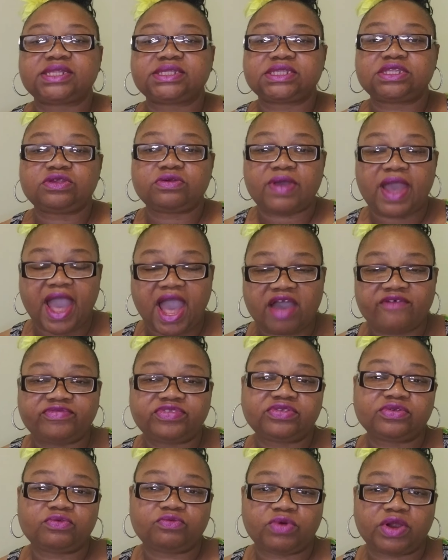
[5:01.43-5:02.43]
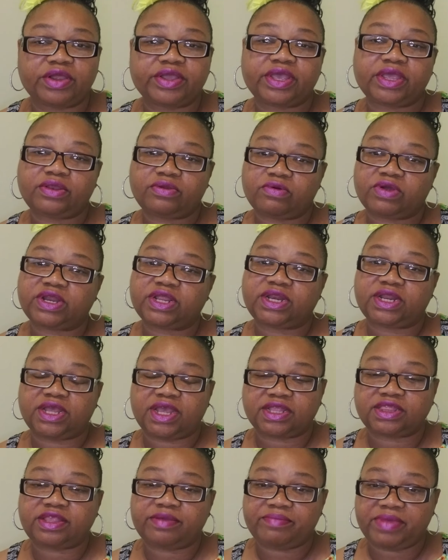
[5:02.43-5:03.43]
You have to work in order to
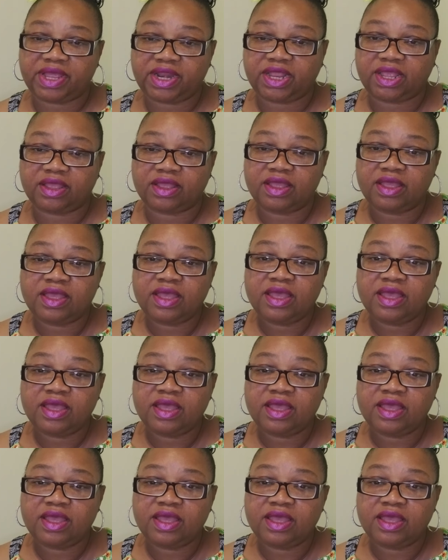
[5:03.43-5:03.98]
get the money.